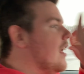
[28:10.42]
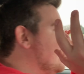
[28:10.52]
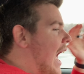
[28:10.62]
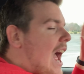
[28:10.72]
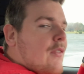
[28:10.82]

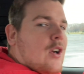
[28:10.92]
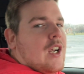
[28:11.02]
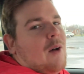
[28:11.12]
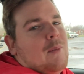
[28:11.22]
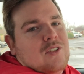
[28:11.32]
have their
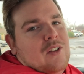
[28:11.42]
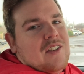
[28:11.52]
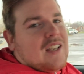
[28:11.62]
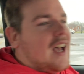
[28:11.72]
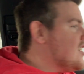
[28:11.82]
comments on the
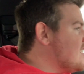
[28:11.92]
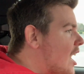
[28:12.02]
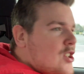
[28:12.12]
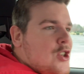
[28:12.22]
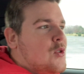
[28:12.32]
sides,
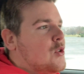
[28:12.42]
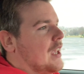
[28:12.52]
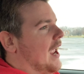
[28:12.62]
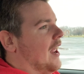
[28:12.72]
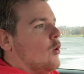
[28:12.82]
tell you
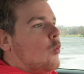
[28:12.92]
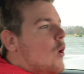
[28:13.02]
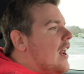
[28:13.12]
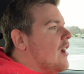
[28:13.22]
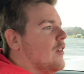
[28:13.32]
can't,
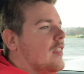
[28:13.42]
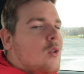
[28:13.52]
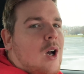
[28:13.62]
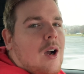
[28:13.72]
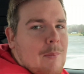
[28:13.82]
whatever. They'll
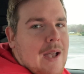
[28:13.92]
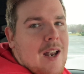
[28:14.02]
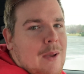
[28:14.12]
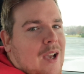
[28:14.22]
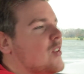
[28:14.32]
talk bad
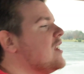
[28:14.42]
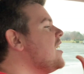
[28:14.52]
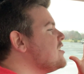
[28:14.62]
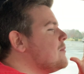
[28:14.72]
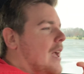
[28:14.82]
about you. It
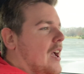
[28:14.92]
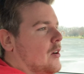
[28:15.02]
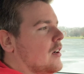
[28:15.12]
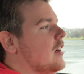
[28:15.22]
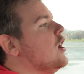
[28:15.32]
doesn't
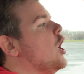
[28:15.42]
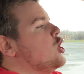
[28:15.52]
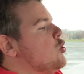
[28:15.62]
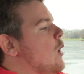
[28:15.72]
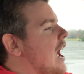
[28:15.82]
matter.
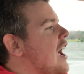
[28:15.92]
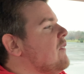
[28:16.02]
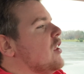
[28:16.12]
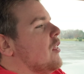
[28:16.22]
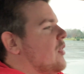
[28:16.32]
You
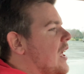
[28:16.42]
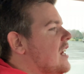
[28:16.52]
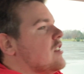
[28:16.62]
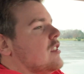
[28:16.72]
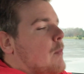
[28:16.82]
have the
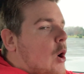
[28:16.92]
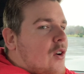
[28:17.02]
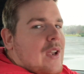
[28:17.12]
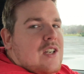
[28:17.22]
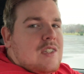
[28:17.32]
things and the
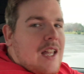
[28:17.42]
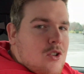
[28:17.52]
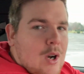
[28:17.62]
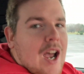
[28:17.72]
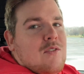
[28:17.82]
motivation that
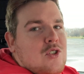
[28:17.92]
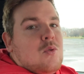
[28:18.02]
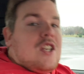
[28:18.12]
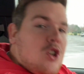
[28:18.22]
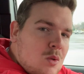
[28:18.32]
drives you,
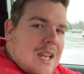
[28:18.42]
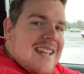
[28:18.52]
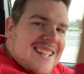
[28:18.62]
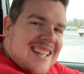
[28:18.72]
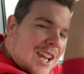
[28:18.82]
and you
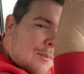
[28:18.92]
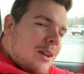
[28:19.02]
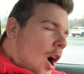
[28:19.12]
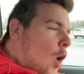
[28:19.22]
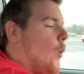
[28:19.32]
need to keep
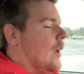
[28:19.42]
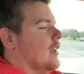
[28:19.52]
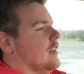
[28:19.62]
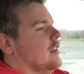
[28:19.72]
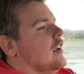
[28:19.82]

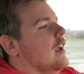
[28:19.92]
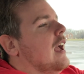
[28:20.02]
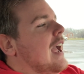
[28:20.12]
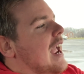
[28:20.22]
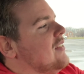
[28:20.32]
going.
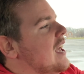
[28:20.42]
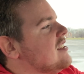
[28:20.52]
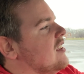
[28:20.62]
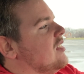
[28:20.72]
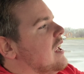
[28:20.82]
And
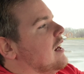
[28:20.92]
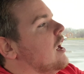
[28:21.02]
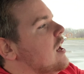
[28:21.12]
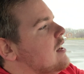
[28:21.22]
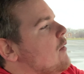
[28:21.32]
that's the thing.
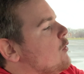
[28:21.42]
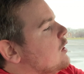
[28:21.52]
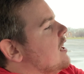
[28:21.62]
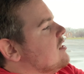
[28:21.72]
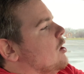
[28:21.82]
Never
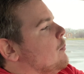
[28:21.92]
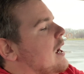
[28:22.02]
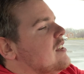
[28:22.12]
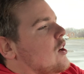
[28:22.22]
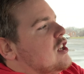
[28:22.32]
let
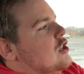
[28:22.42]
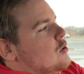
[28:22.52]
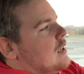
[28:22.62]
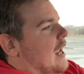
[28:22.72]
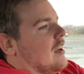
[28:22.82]
somebody tell
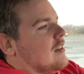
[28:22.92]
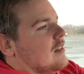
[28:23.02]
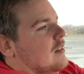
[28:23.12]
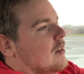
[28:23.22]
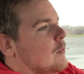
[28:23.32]
you can't.
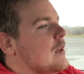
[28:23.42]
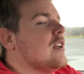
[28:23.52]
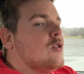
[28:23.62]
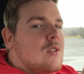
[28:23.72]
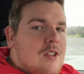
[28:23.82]

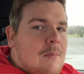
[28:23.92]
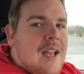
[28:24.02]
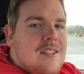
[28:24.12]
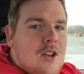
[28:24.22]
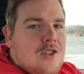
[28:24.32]
Because when
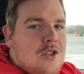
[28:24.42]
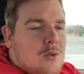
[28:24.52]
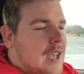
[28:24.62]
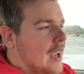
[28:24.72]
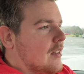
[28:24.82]
somebody tells you
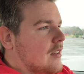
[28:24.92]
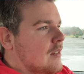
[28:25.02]
can't,